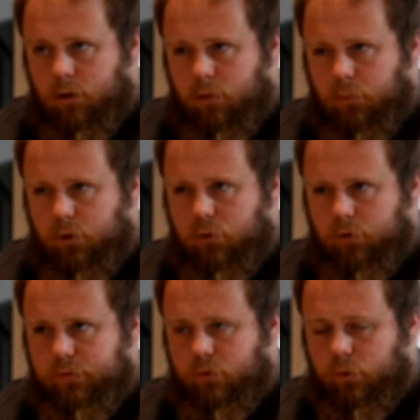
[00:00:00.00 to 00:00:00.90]
Pretty sure
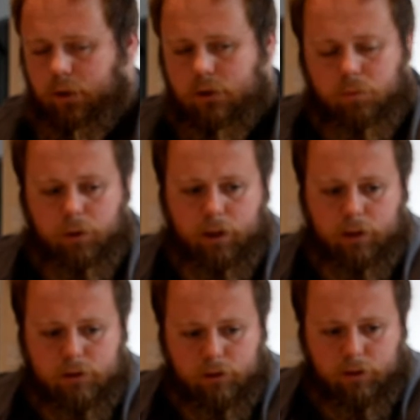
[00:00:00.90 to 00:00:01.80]
it's 4 weeks, but yeah,
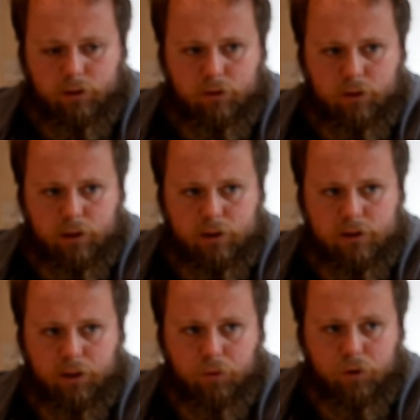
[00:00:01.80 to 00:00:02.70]
so they had the
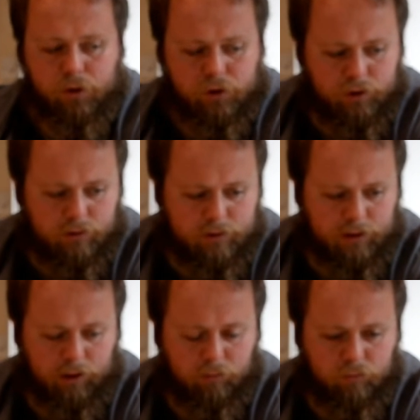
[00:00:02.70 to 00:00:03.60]
same conditions,
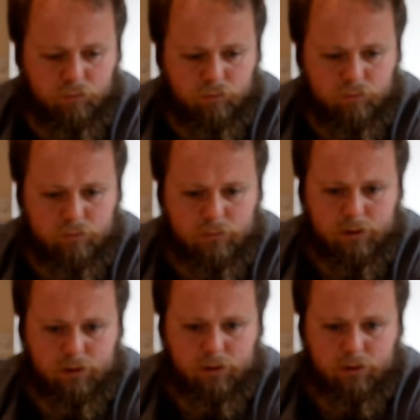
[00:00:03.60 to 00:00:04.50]
same
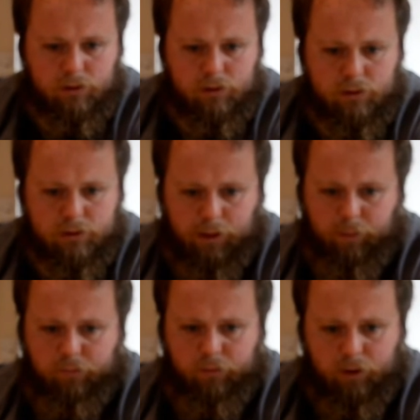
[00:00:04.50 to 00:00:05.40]

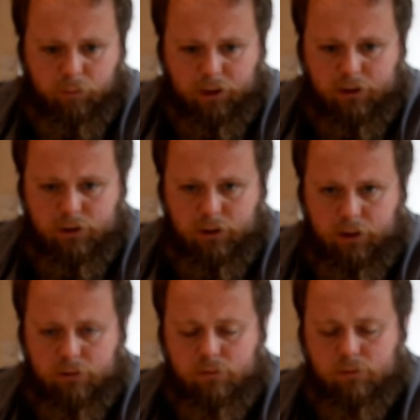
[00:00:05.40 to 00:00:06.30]
everything basically.
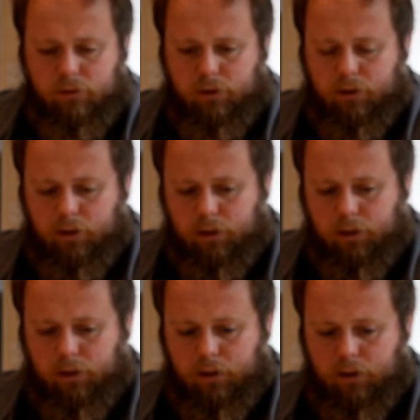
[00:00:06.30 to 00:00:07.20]

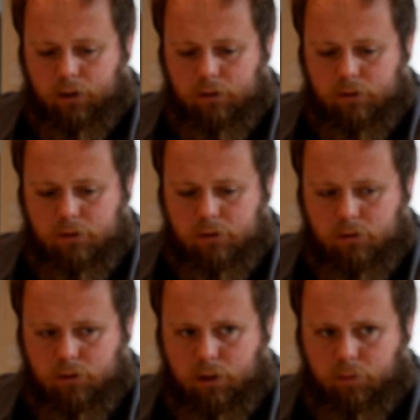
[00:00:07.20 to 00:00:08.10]
Yeah,
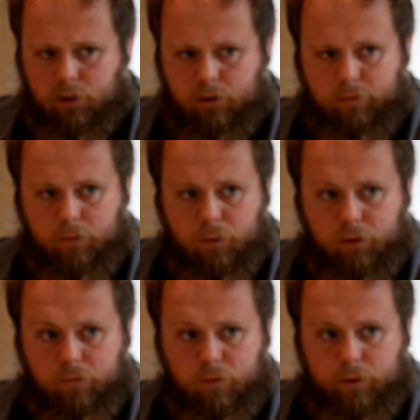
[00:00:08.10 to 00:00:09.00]
but they've
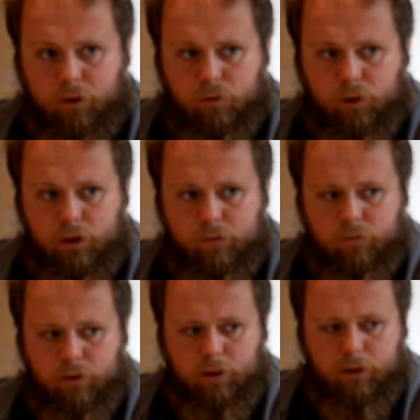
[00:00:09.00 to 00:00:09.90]
both come out quite
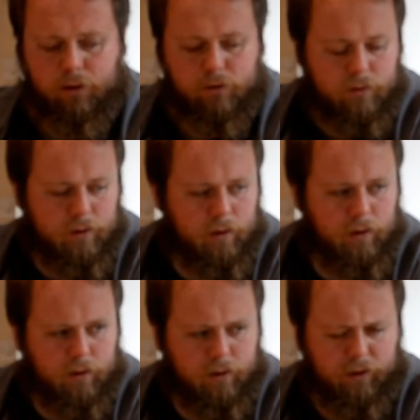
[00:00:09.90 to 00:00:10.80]
differently. That,
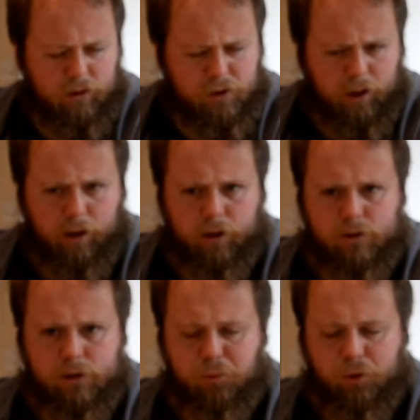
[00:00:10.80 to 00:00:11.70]
I think
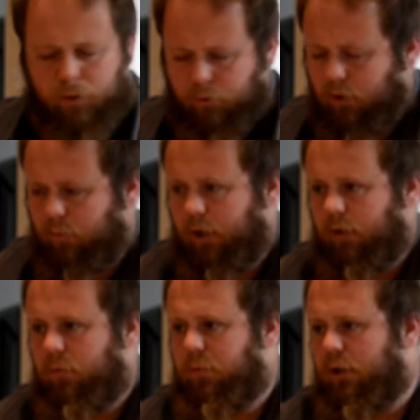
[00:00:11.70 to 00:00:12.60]
tart is probably what I
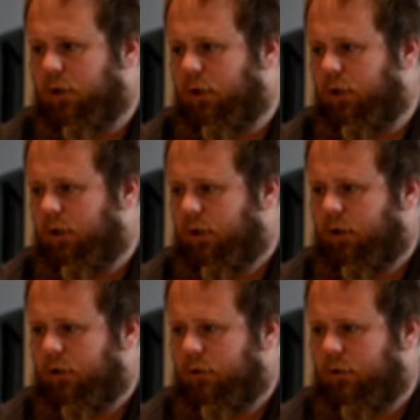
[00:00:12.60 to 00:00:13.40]
meant by